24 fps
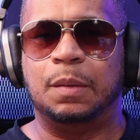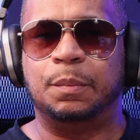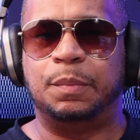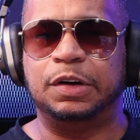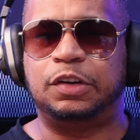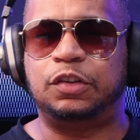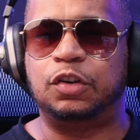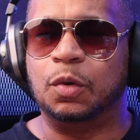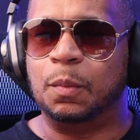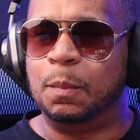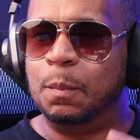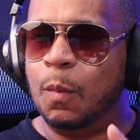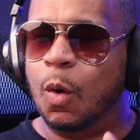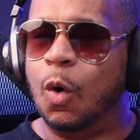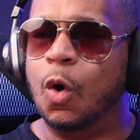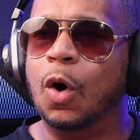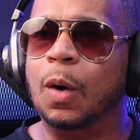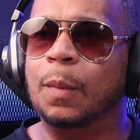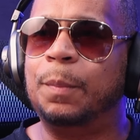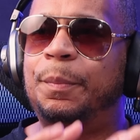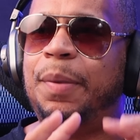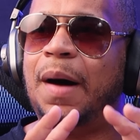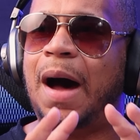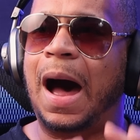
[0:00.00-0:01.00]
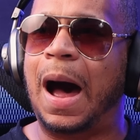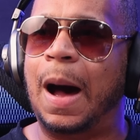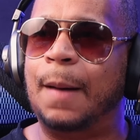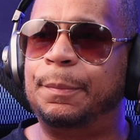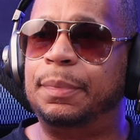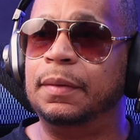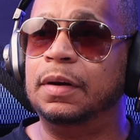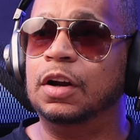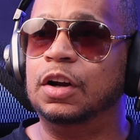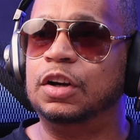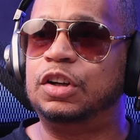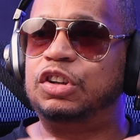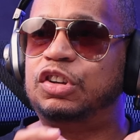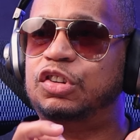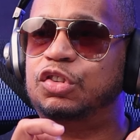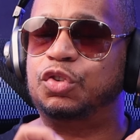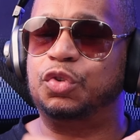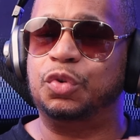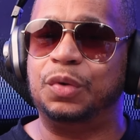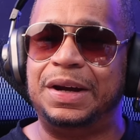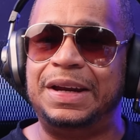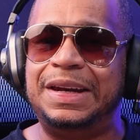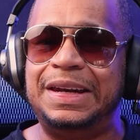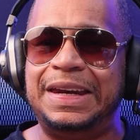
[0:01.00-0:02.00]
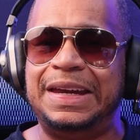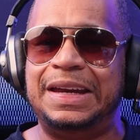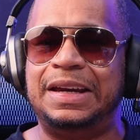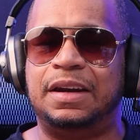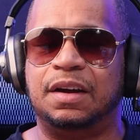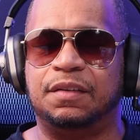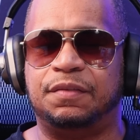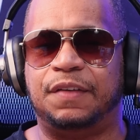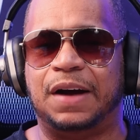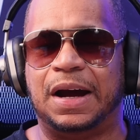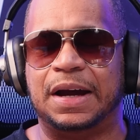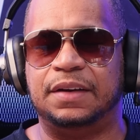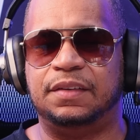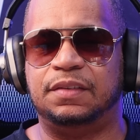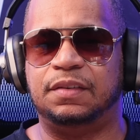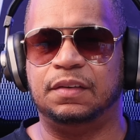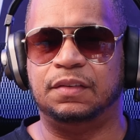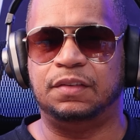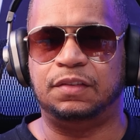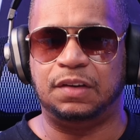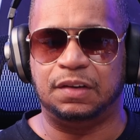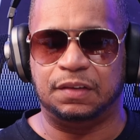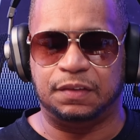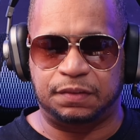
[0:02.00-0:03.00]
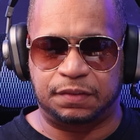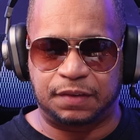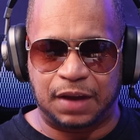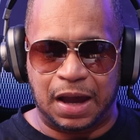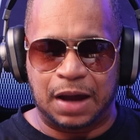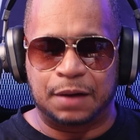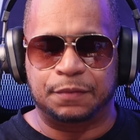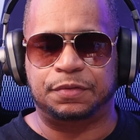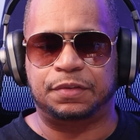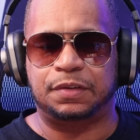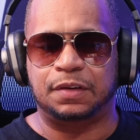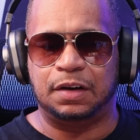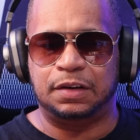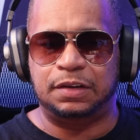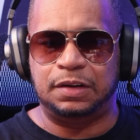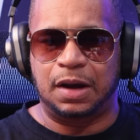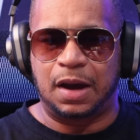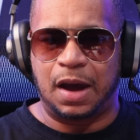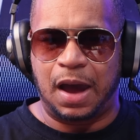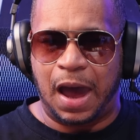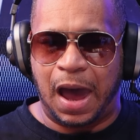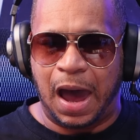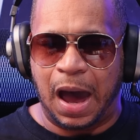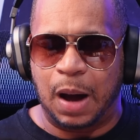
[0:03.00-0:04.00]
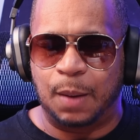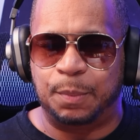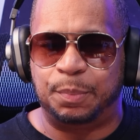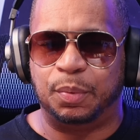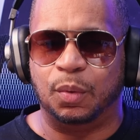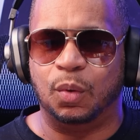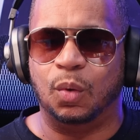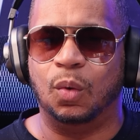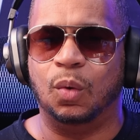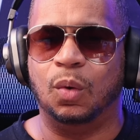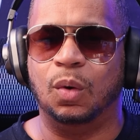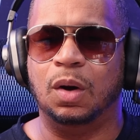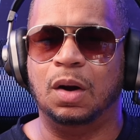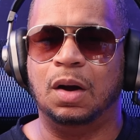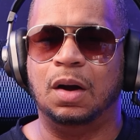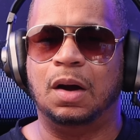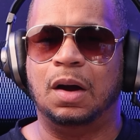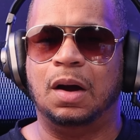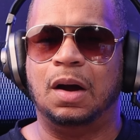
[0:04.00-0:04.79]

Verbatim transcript: But your more popular, trendy devices, your Samsung, your Apple,